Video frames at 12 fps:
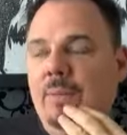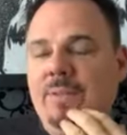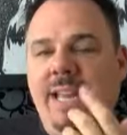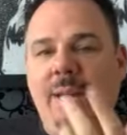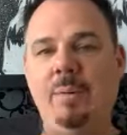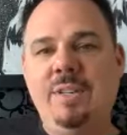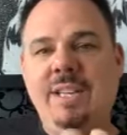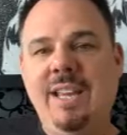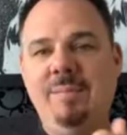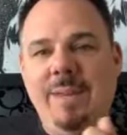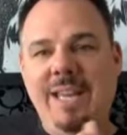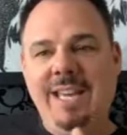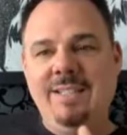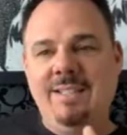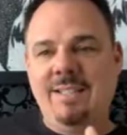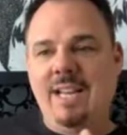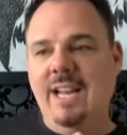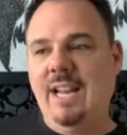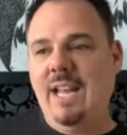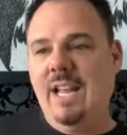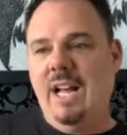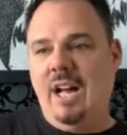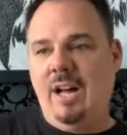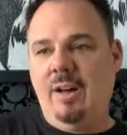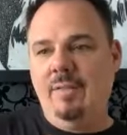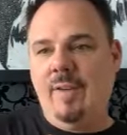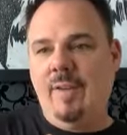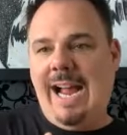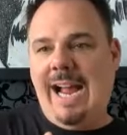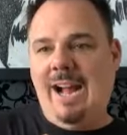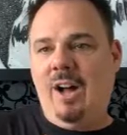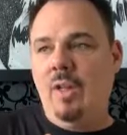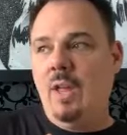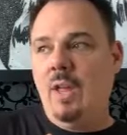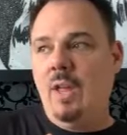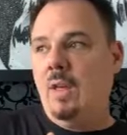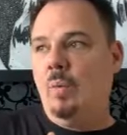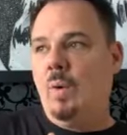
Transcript: And he was able to give me insight of how